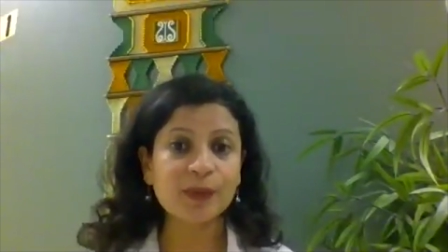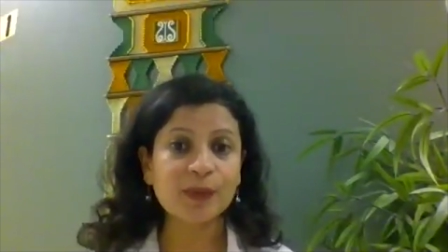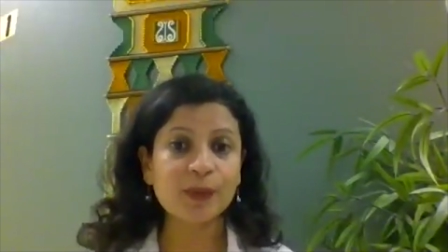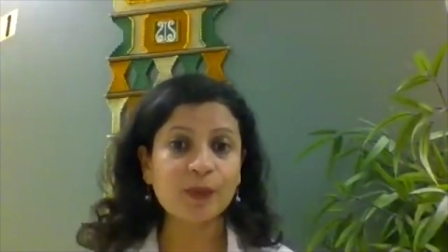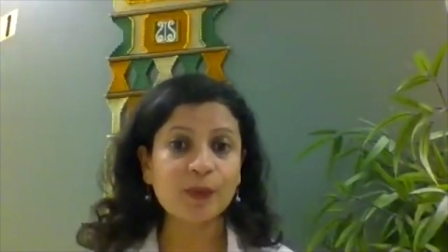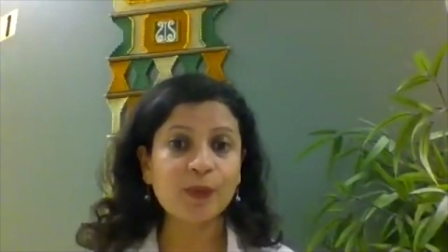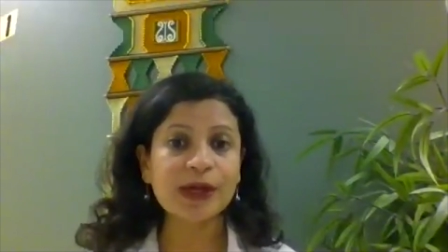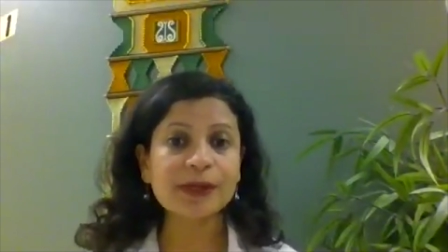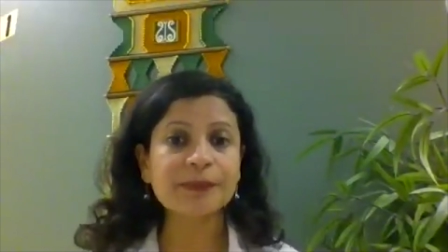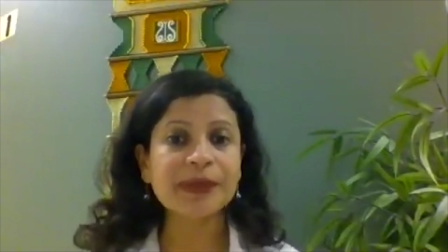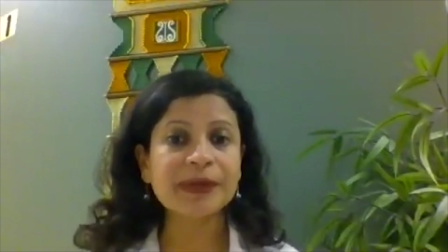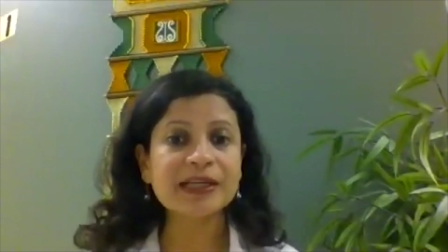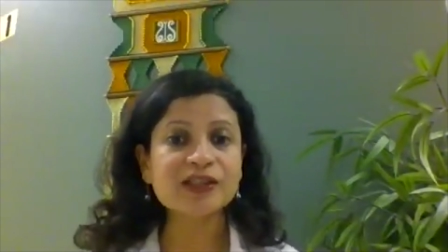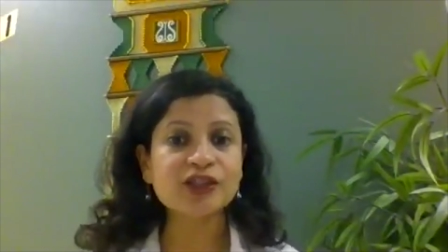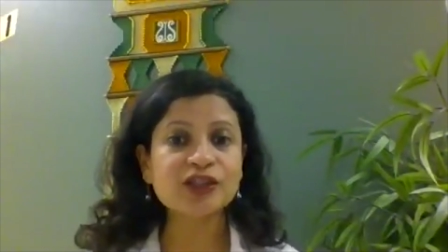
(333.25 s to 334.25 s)
What
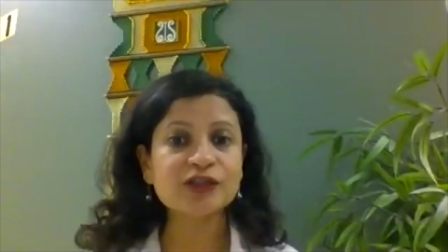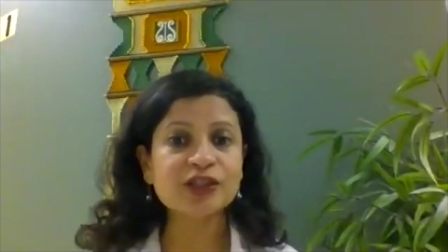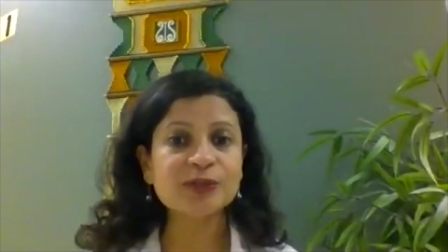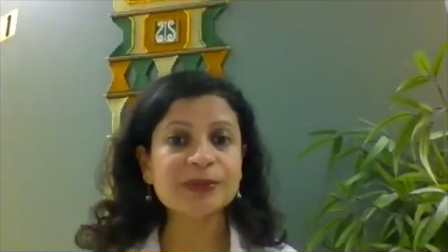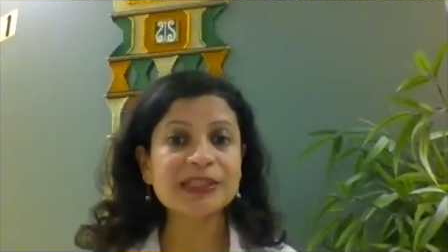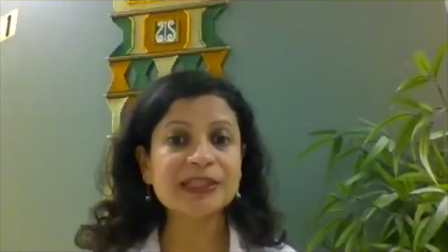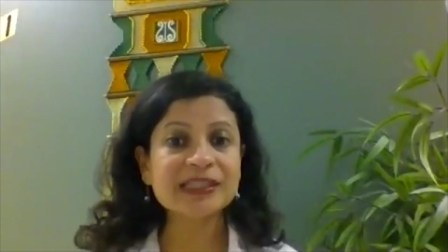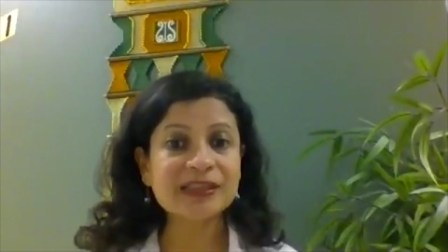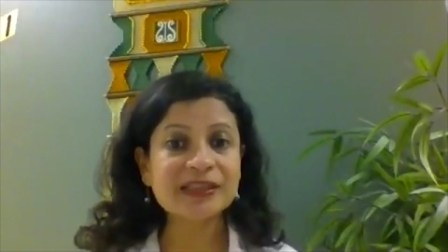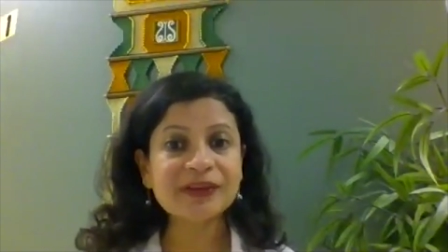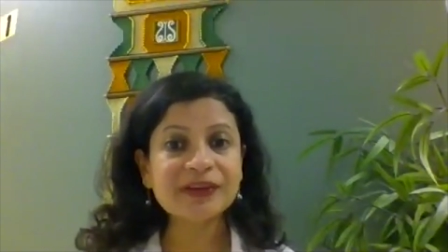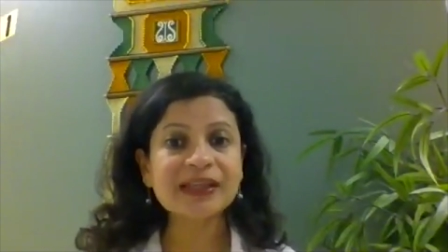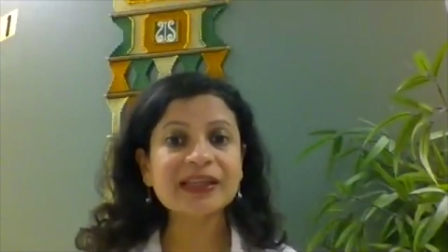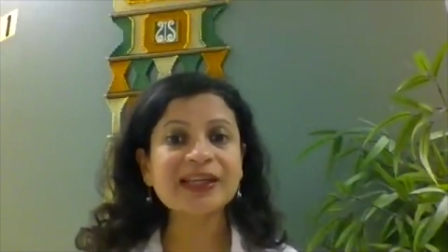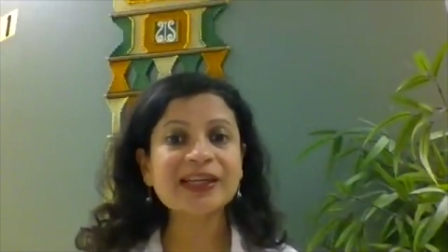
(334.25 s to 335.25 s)
made you
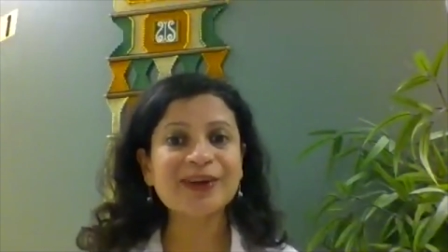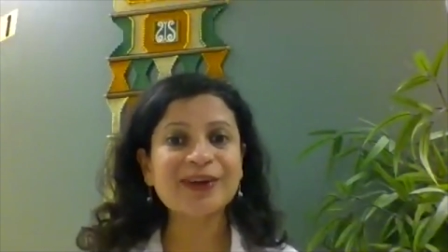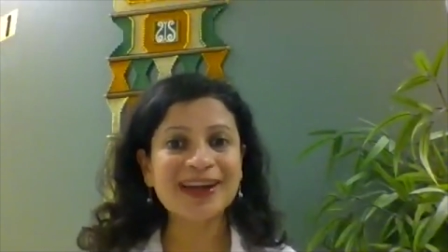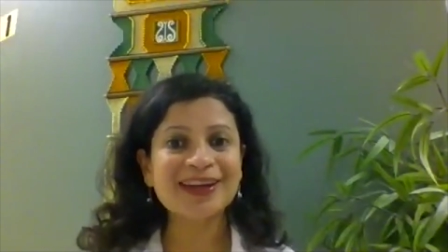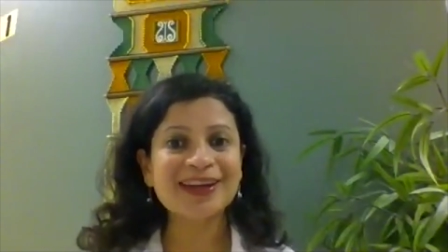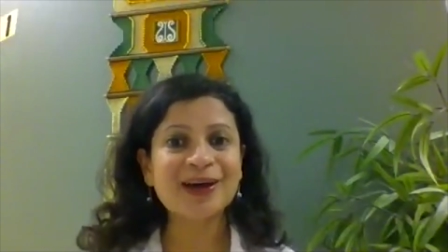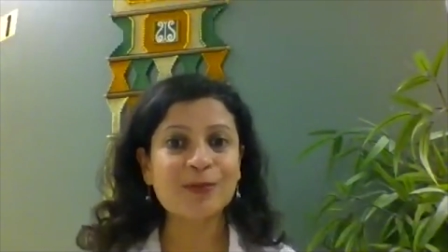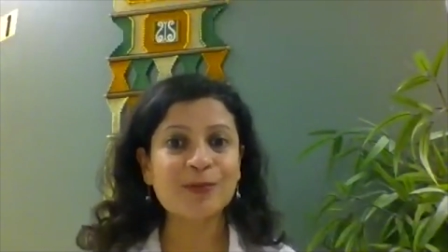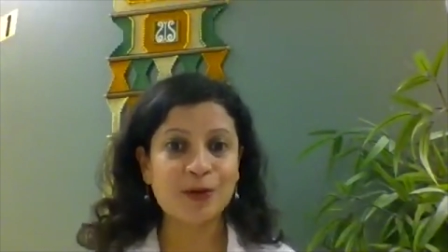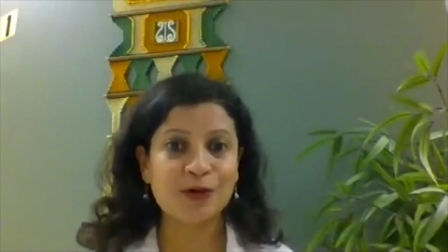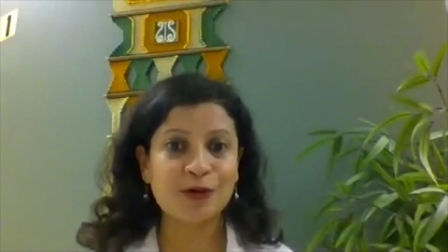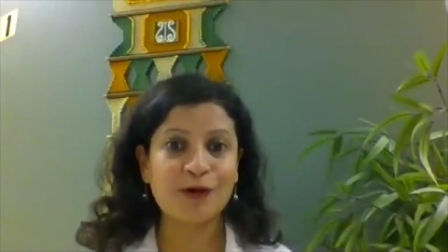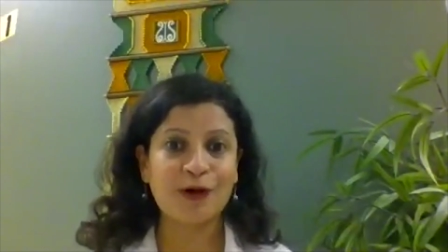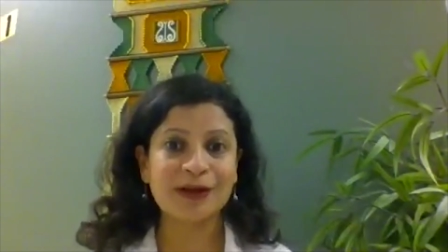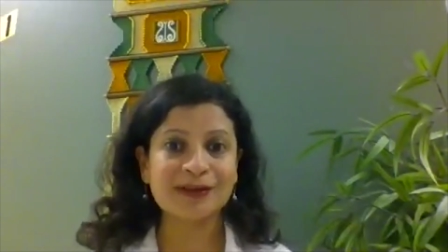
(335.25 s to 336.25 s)
specifically write a book
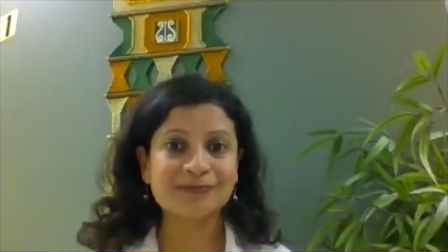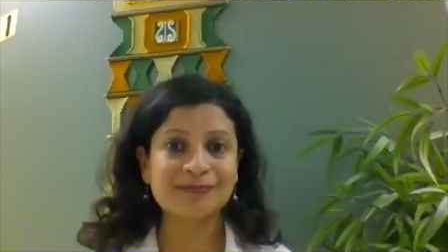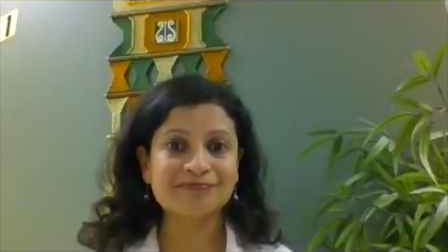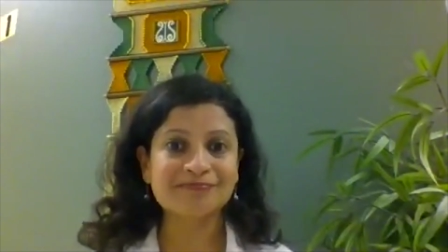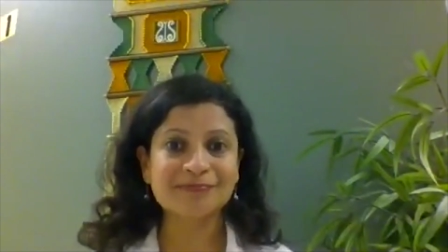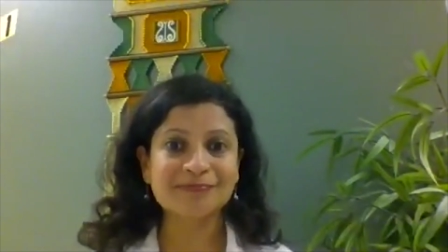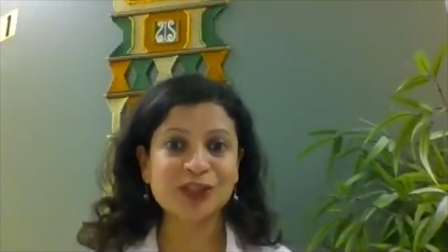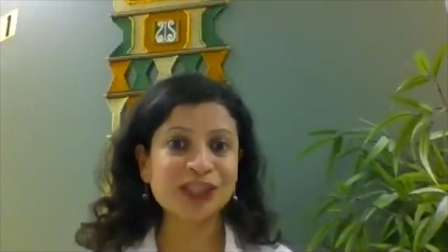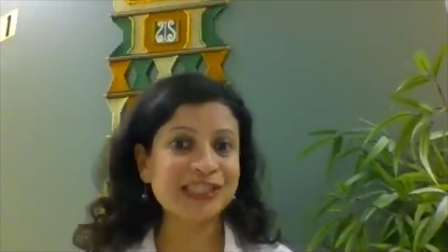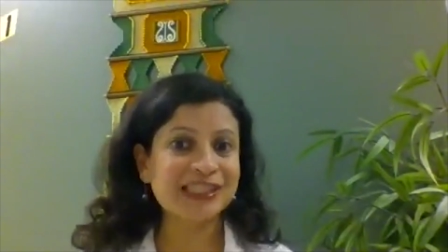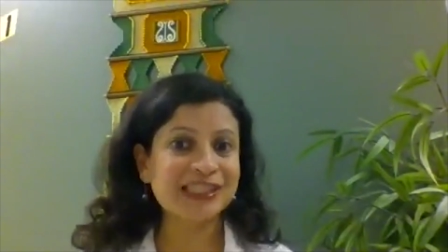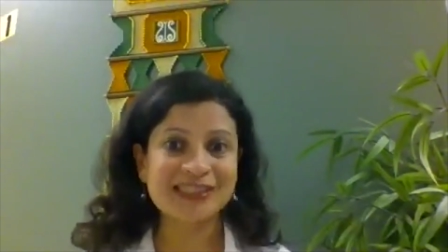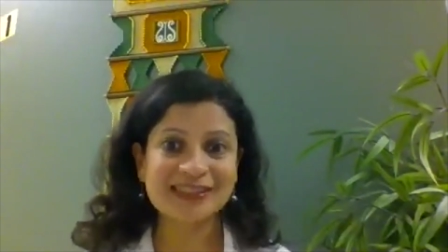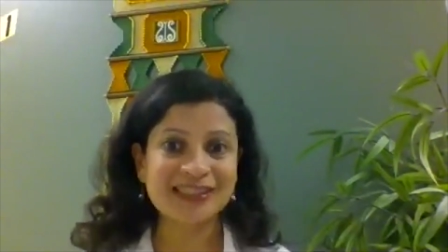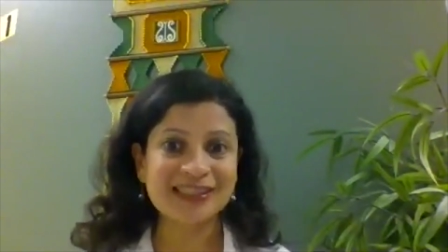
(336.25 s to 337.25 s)
on
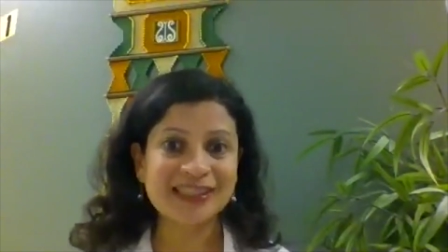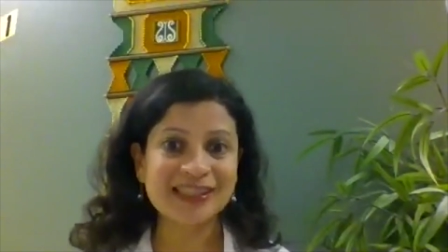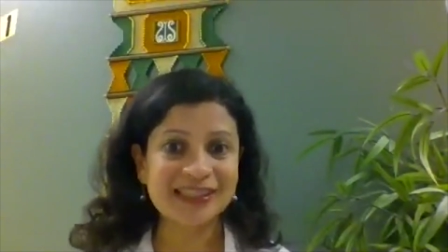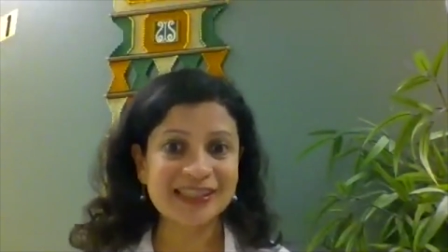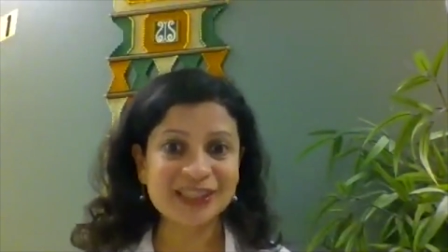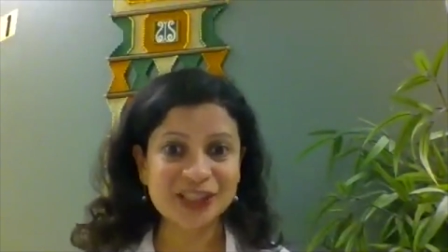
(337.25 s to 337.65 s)
cheese and taking